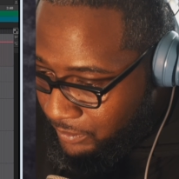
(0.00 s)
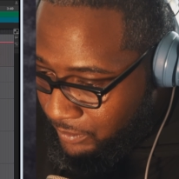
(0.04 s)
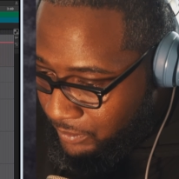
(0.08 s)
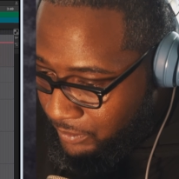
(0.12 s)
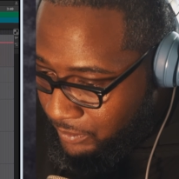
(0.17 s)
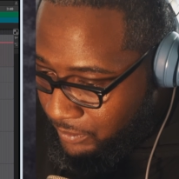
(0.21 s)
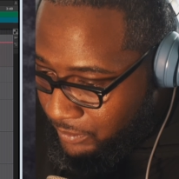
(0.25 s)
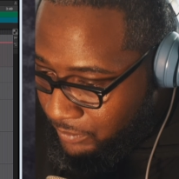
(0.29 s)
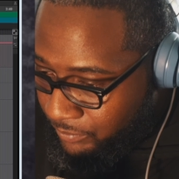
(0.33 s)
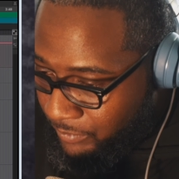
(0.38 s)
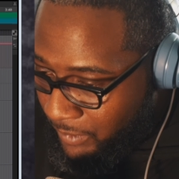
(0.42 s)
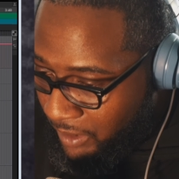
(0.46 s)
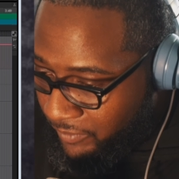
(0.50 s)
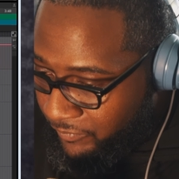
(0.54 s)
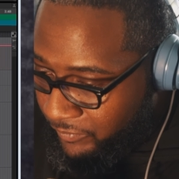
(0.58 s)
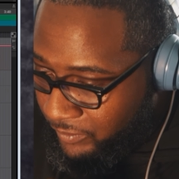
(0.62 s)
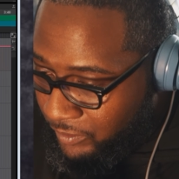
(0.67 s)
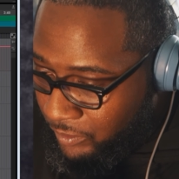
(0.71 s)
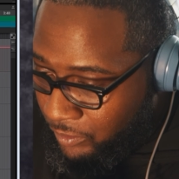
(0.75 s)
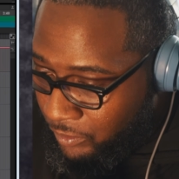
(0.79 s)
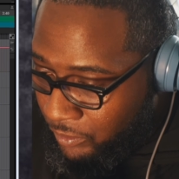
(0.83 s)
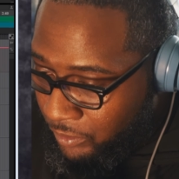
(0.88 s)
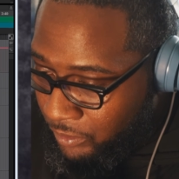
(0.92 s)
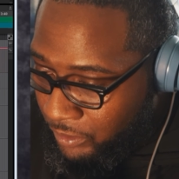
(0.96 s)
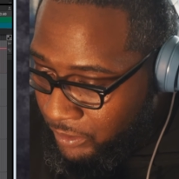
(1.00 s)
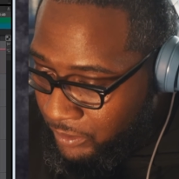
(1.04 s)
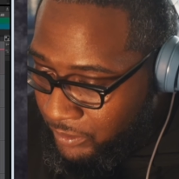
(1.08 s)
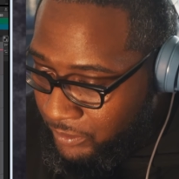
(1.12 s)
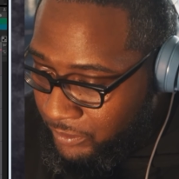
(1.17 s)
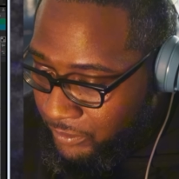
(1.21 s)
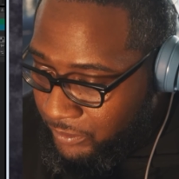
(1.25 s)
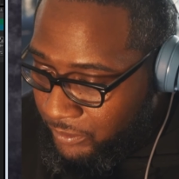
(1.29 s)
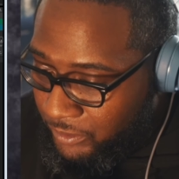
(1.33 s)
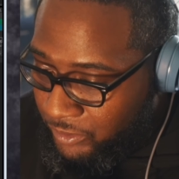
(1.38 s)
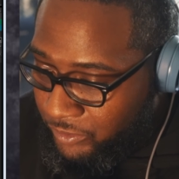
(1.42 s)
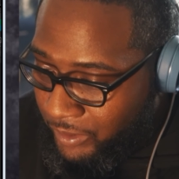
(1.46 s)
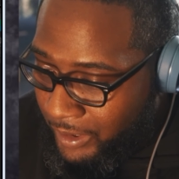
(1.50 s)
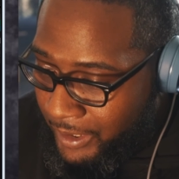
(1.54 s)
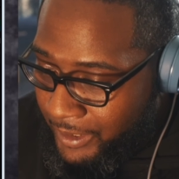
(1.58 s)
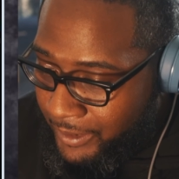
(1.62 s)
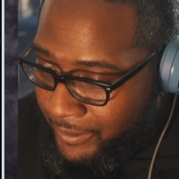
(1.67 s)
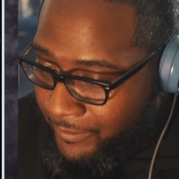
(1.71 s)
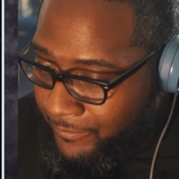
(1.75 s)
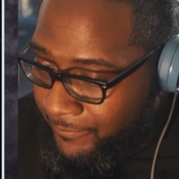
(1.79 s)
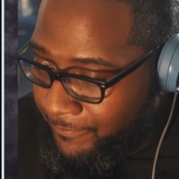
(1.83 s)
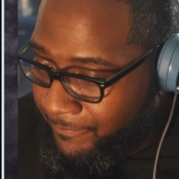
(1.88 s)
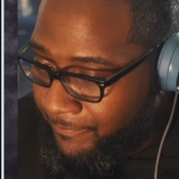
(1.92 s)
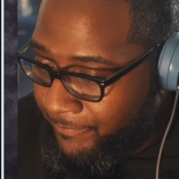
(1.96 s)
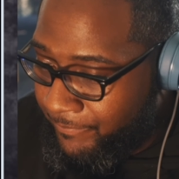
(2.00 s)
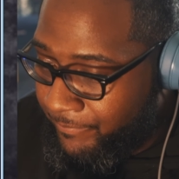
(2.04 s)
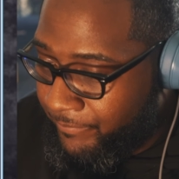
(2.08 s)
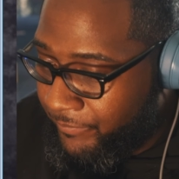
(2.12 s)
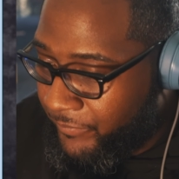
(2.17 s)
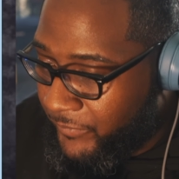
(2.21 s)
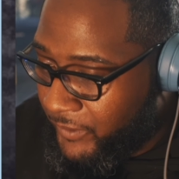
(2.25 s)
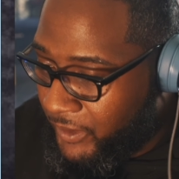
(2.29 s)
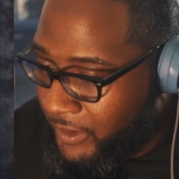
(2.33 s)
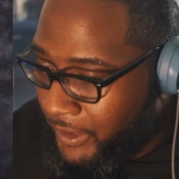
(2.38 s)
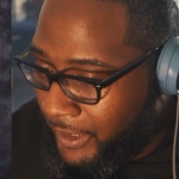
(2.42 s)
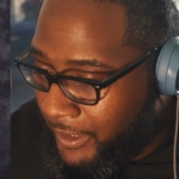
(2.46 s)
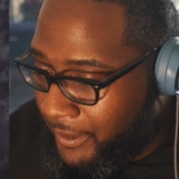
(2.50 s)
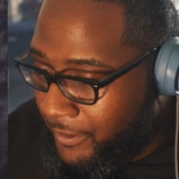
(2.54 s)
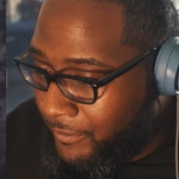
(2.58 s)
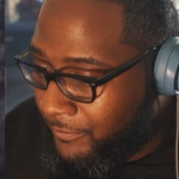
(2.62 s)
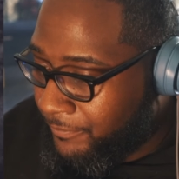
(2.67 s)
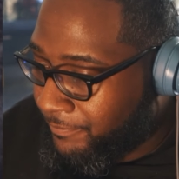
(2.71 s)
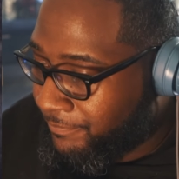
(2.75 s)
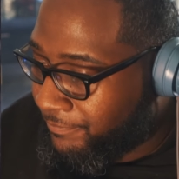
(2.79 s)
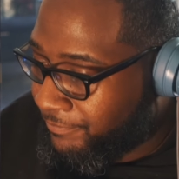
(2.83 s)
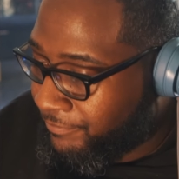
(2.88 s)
my record track. Okay.